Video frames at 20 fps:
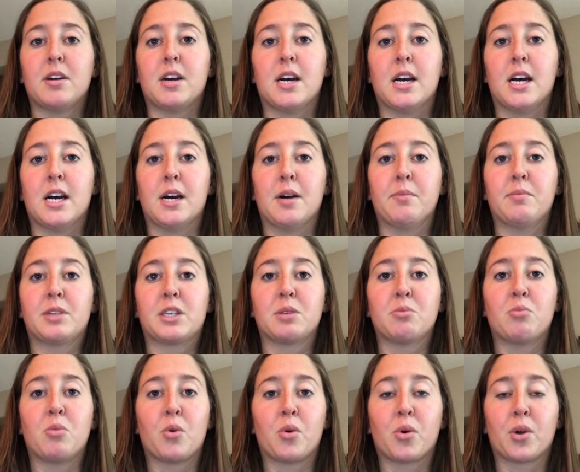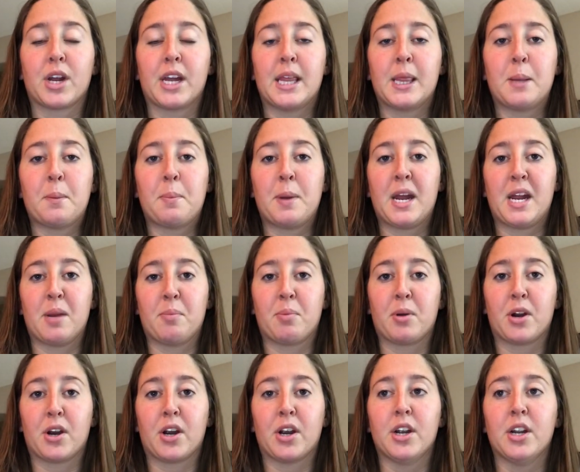some more in the
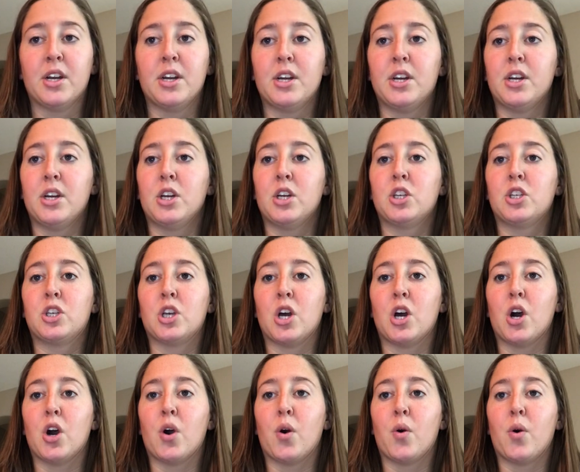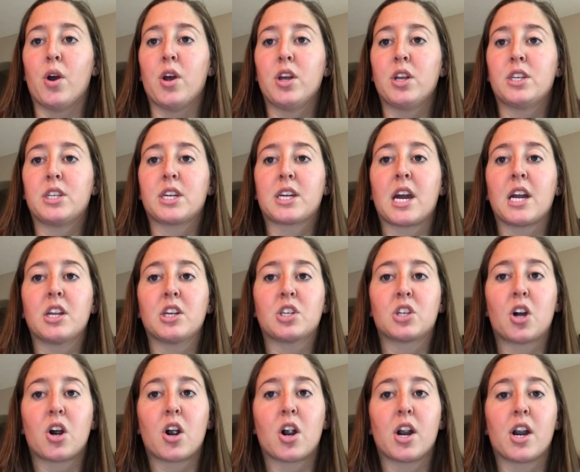paper. So to kind of
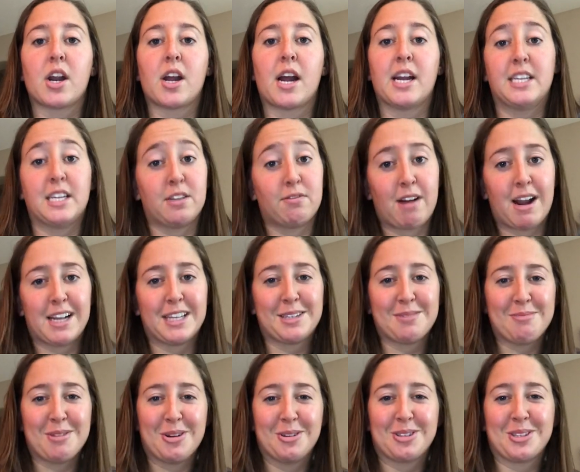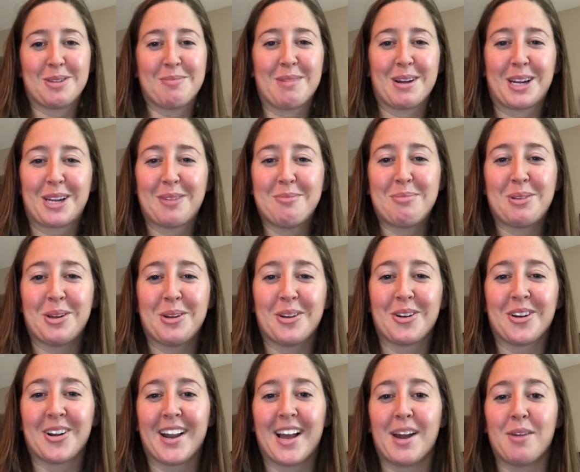start, I did write some notes on my
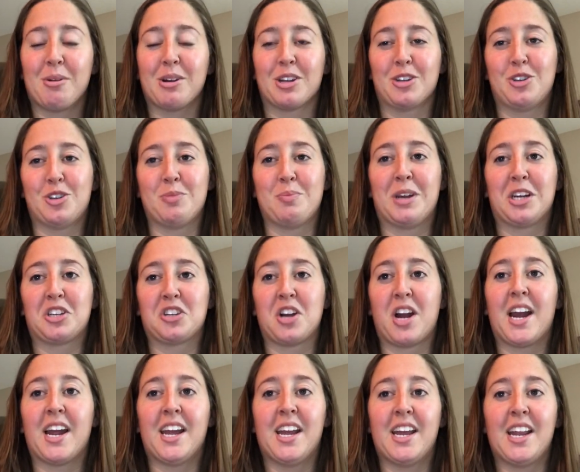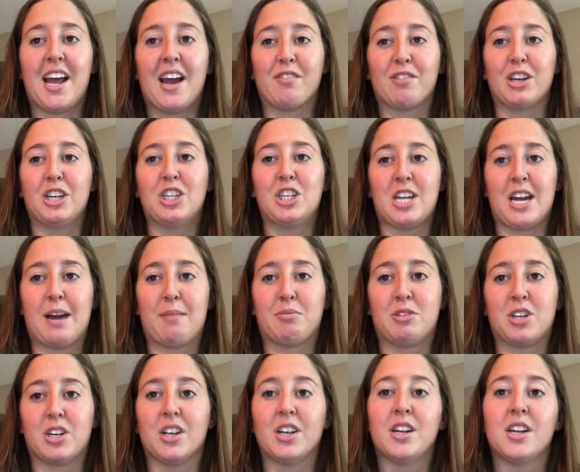computer and I want to just make sure I hit every
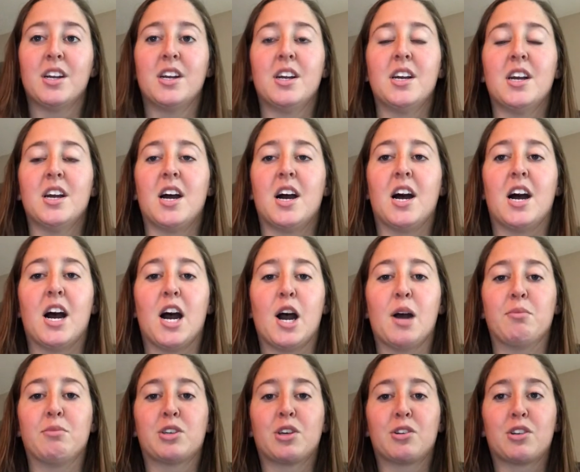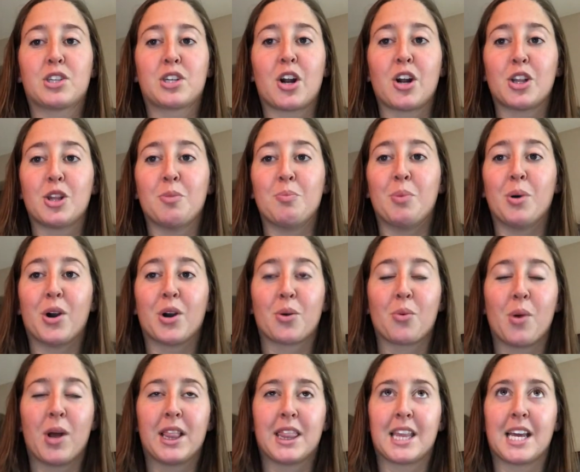chapter. So to start the
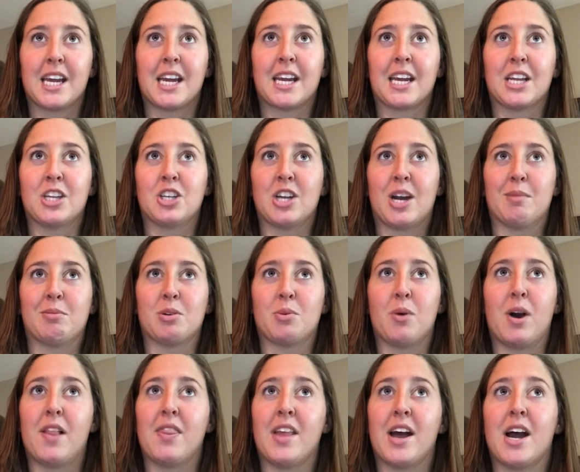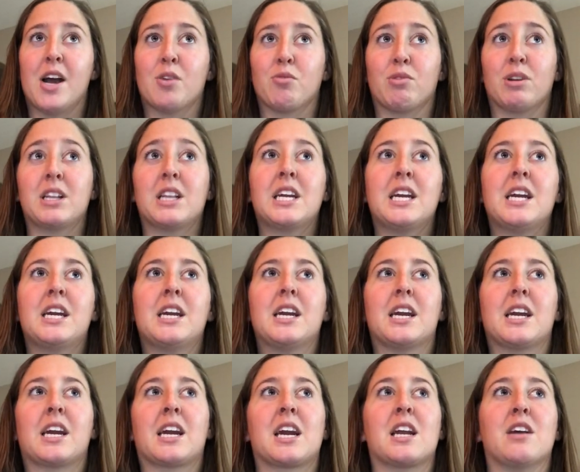book, one thing in chapter 1 that
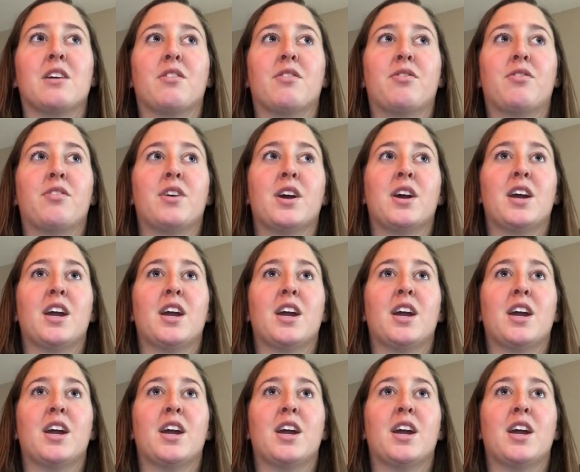really kind of